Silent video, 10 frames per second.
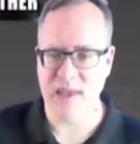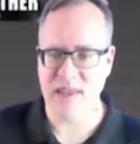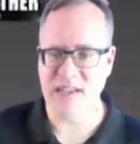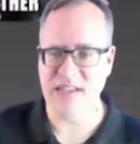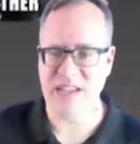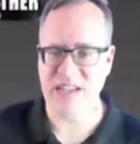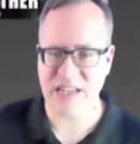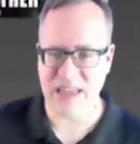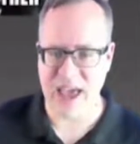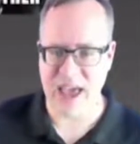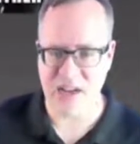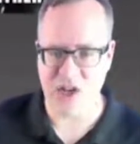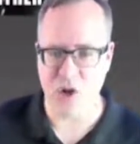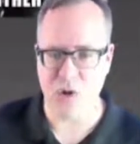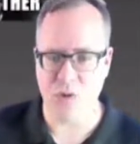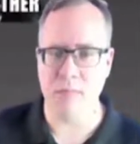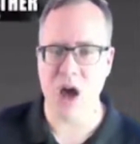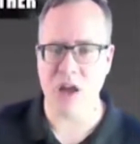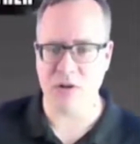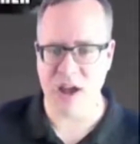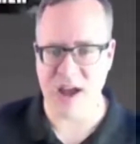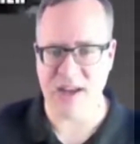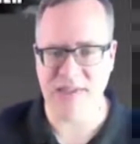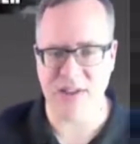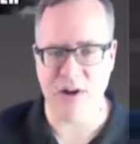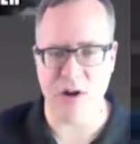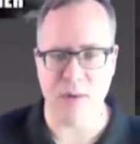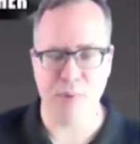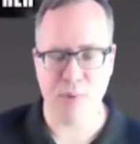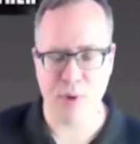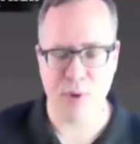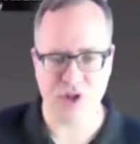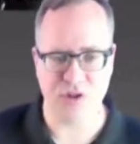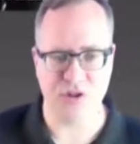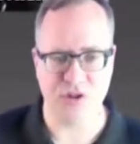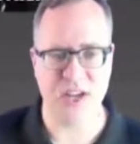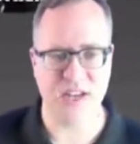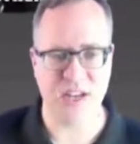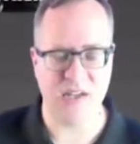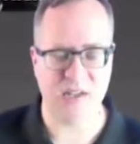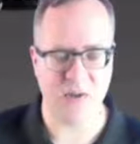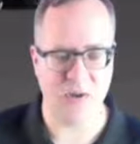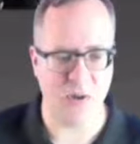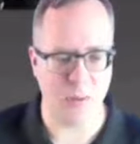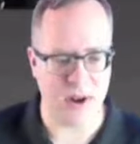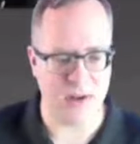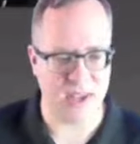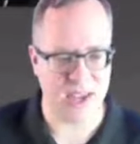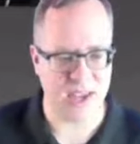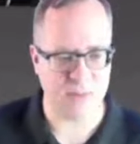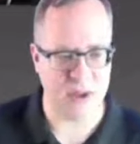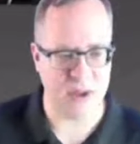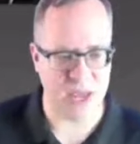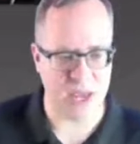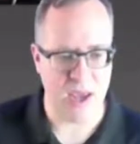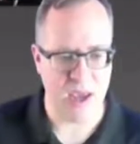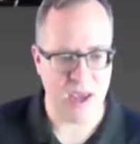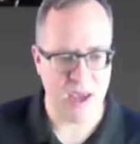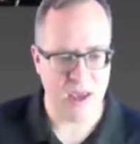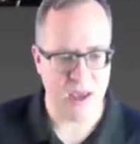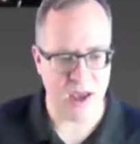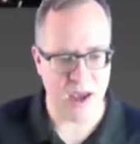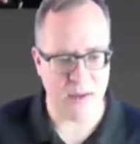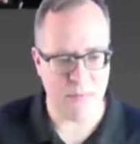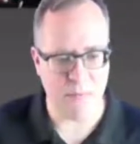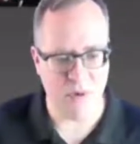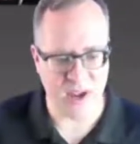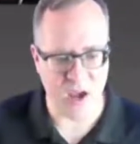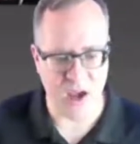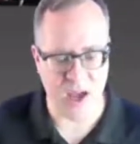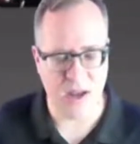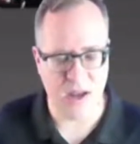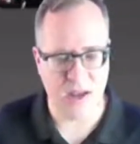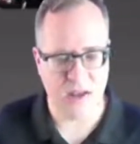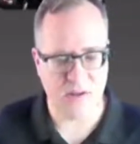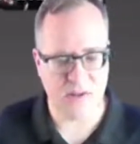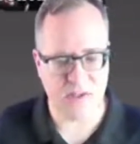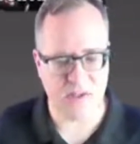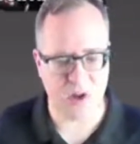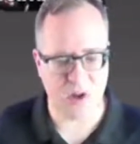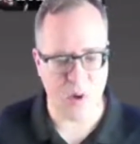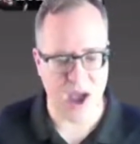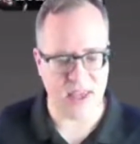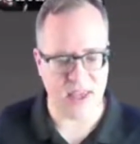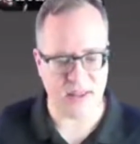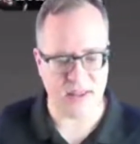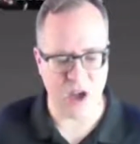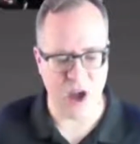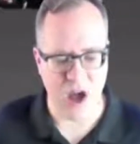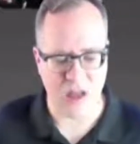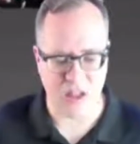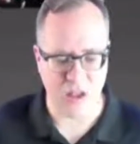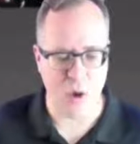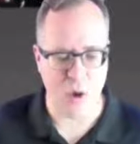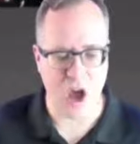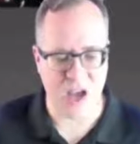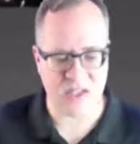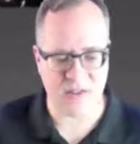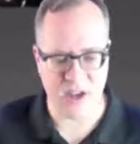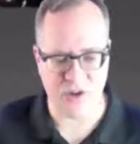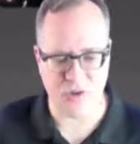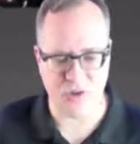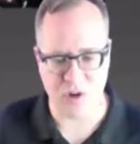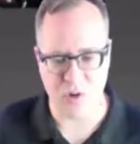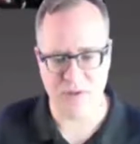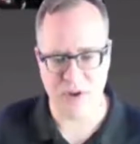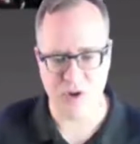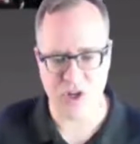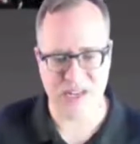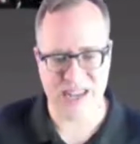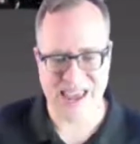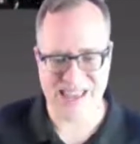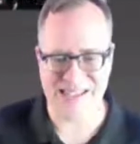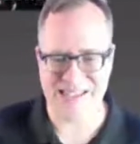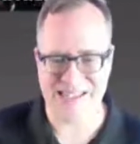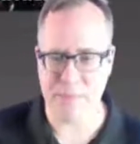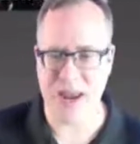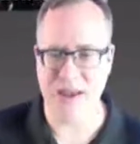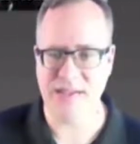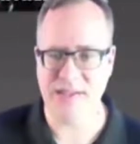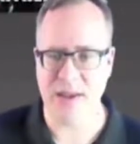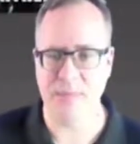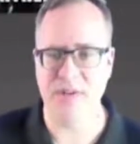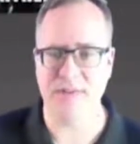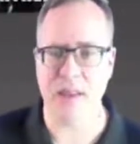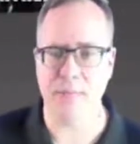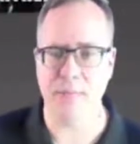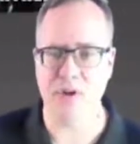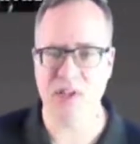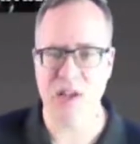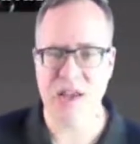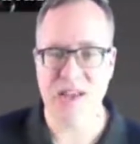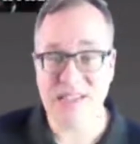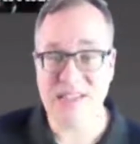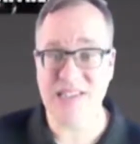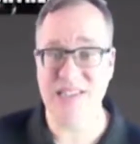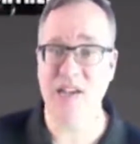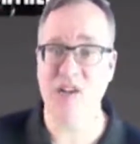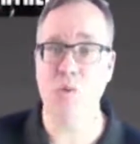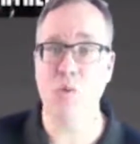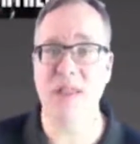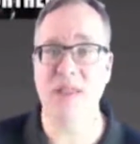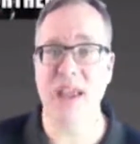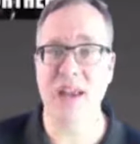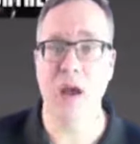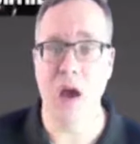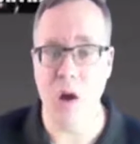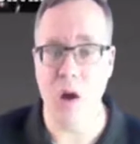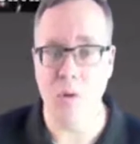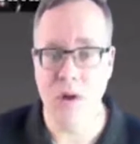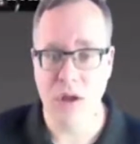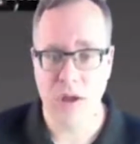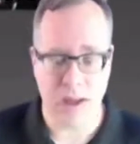And they stick to that and don't modernize their approach or their techniques or, or whatever the case may be uh, moving on so I think that the the low cost of entry to cold fusion tends to make some developers stick to what they know.